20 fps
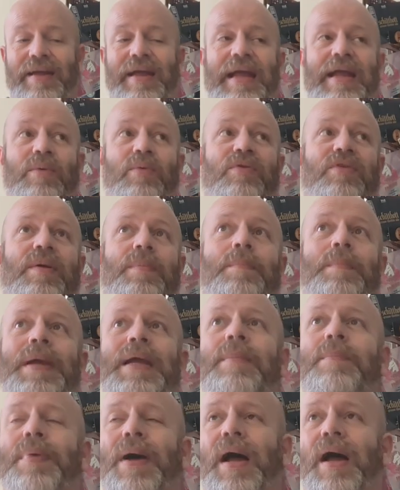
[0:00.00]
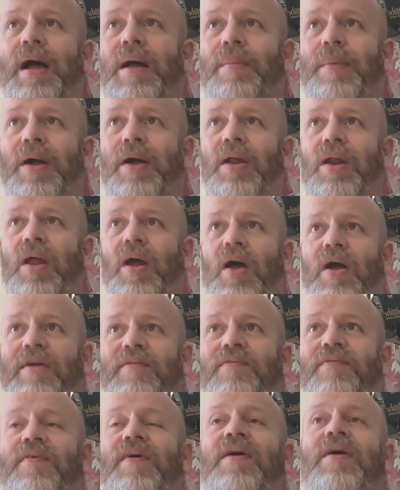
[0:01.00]
It was a big part of my
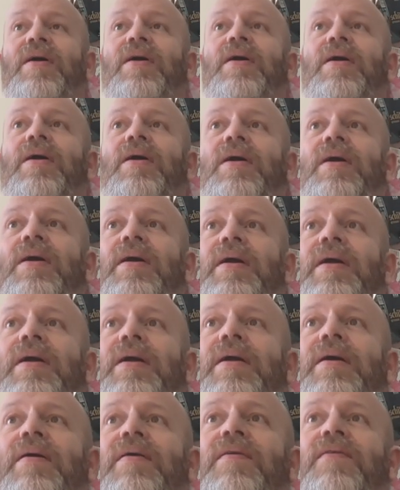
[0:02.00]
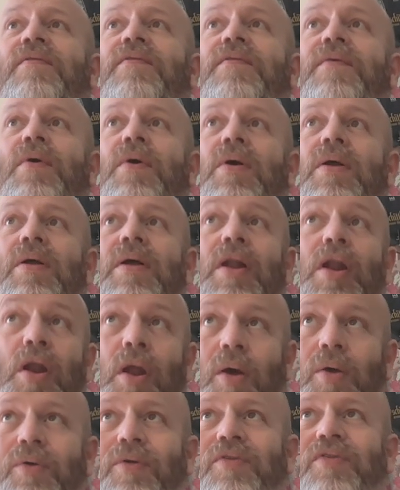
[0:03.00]
life for a
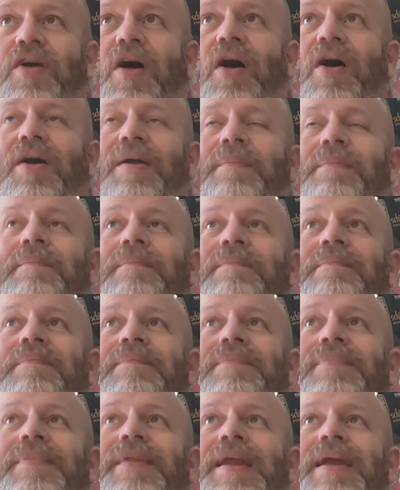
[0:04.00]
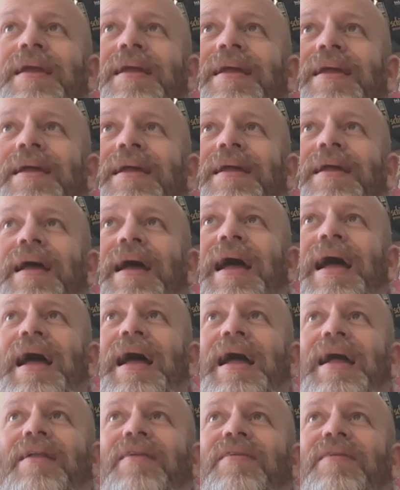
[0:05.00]
long time,
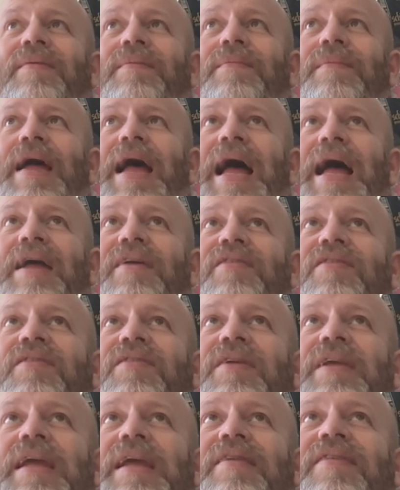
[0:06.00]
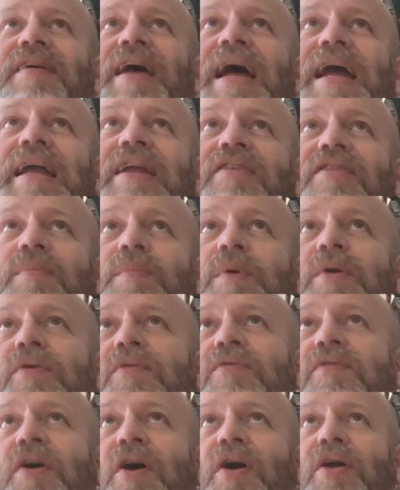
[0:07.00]
and as your taste
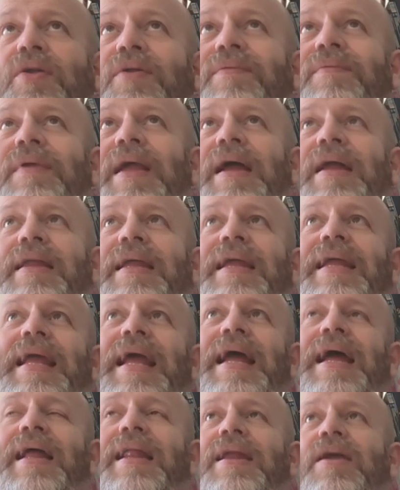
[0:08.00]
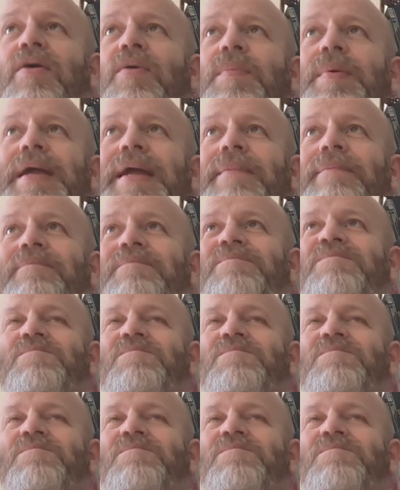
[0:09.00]
moves on and you get a little bit,